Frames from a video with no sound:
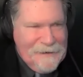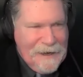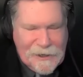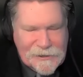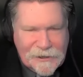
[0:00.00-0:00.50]

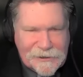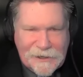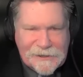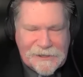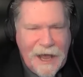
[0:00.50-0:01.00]
conducting
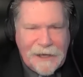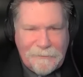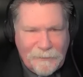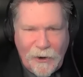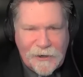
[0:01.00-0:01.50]
an attack in
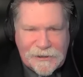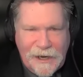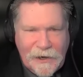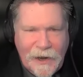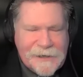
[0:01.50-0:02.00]
broad
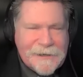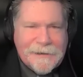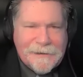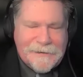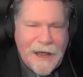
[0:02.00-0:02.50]
daylight
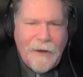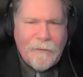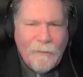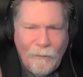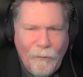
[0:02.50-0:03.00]

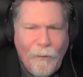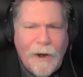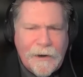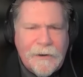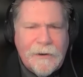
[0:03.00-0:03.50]
down
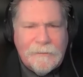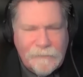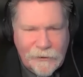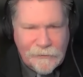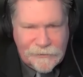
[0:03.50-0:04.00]
one
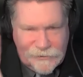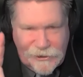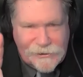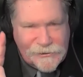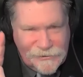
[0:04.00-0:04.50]
road,
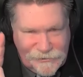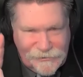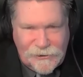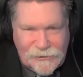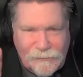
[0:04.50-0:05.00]
just
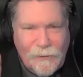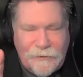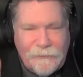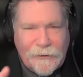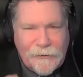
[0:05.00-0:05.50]

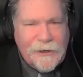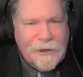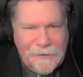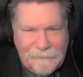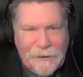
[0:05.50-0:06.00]
one road,
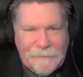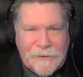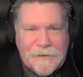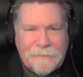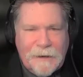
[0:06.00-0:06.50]

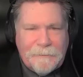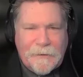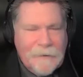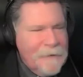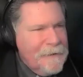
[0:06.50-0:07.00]
bumper to
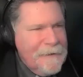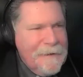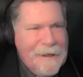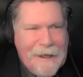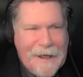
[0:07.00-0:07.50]
bumper.
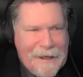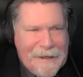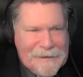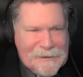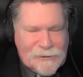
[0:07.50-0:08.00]

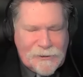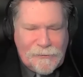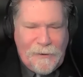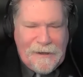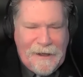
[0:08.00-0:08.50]

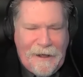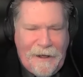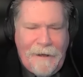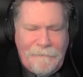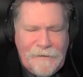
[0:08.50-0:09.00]
So
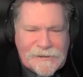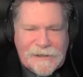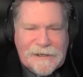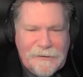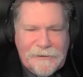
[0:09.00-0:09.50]

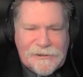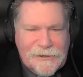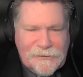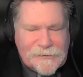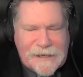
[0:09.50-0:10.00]
obviously there is
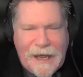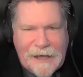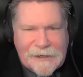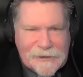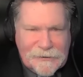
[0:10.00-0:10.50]
no
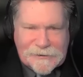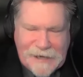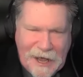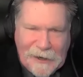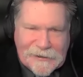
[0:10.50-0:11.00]
tactical
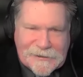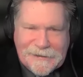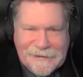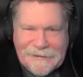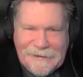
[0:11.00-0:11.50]
talent
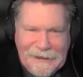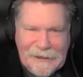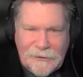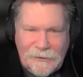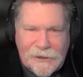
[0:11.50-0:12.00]

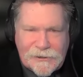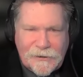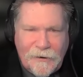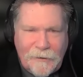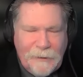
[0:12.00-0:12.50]
in the Russian
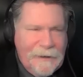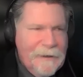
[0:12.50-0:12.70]
army.